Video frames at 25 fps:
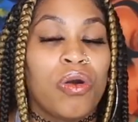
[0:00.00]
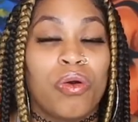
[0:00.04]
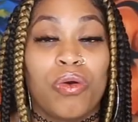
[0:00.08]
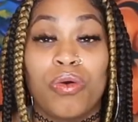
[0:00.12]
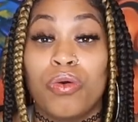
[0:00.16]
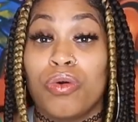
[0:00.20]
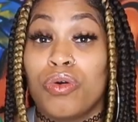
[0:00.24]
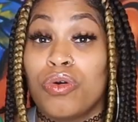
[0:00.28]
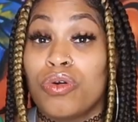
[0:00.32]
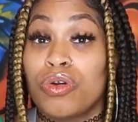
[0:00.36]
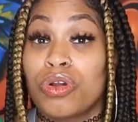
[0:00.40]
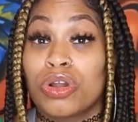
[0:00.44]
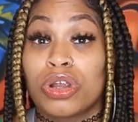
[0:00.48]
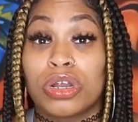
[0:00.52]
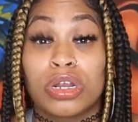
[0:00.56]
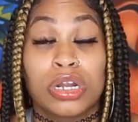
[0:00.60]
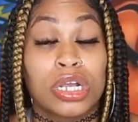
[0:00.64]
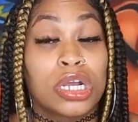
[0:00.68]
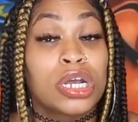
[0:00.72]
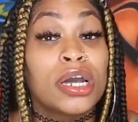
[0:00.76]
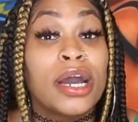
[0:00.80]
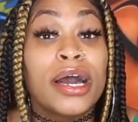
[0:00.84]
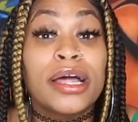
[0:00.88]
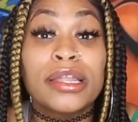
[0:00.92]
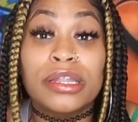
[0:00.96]

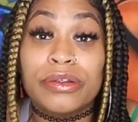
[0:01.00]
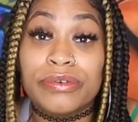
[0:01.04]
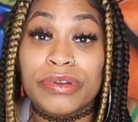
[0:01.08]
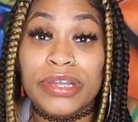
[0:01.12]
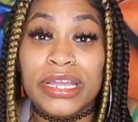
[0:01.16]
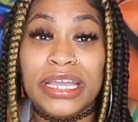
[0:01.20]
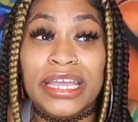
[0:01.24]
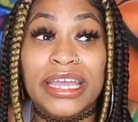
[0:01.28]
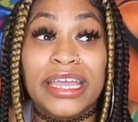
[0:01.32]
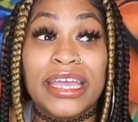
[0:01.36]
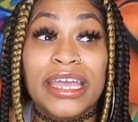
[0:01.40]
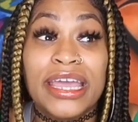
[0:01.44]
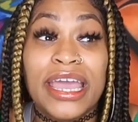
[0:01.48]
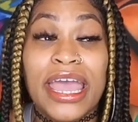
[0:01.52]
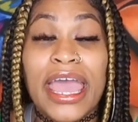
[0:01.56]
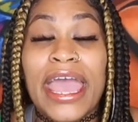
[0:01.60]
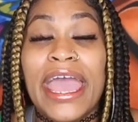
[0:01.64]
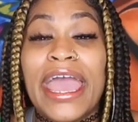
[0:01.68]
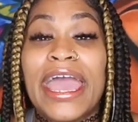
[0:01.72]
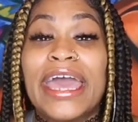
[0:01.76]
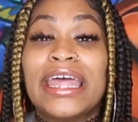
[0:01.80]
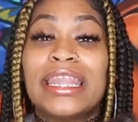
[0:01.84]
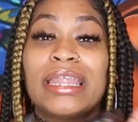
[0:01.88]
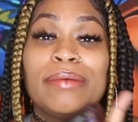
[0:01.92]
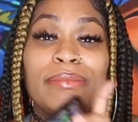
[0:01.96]
or coloring.
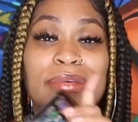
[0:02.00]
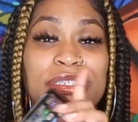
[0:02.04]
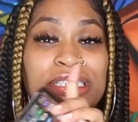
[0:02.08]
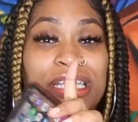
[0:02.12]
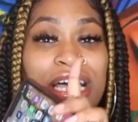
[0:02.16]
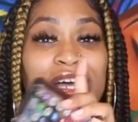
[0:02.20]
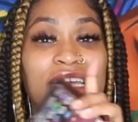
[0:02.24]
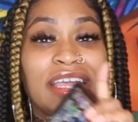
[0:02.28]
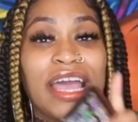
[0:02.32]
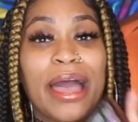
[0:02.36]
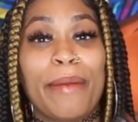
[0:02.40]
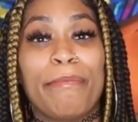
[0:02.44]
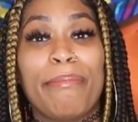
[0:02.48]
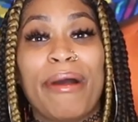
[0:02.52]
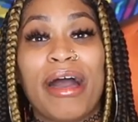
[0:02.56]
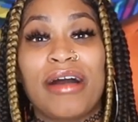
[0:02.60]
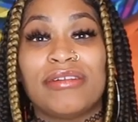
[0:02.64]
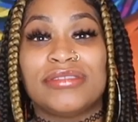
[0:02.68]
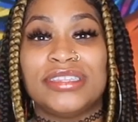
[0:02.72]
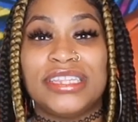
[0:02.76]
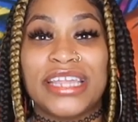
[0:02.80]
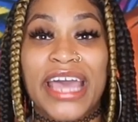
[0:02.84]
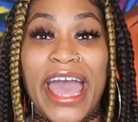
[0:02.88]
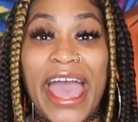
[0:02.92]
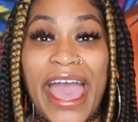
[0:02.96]
And let me tell y'all
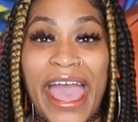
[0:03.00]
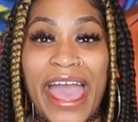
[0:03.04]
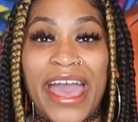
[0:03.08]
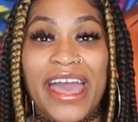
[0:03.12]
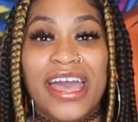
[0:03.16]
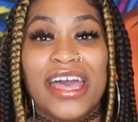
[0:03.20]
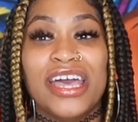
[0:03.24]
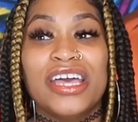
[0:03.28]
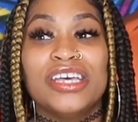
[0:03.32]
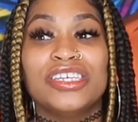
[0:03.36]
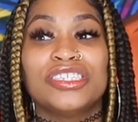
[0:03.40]
about that.